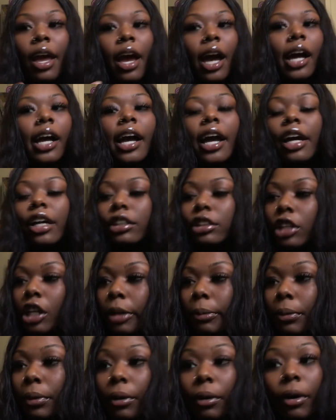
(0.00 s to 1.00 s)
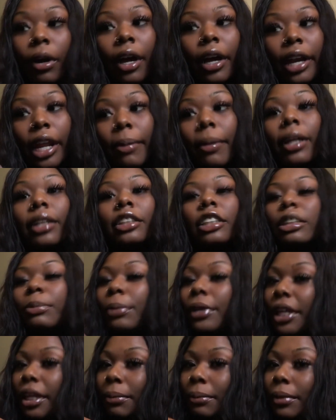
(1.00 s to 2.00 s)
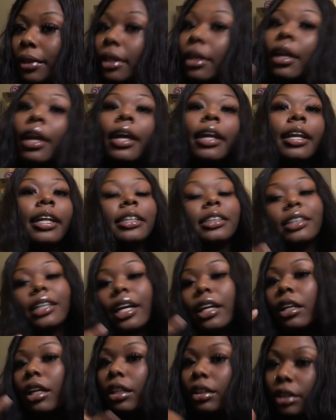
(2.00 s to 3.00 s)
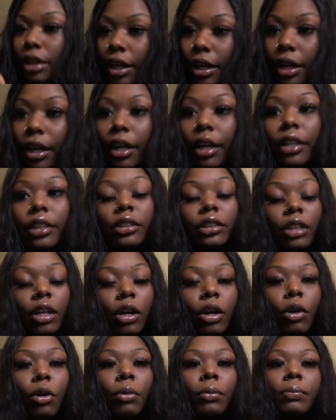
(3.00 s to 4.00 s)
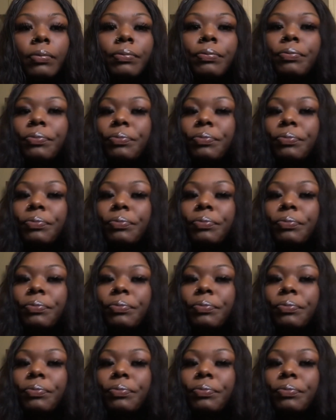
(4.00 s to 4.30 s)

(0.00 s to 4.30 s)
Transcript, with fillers: I got in trouble. They about to suspend me. This and that and the third. So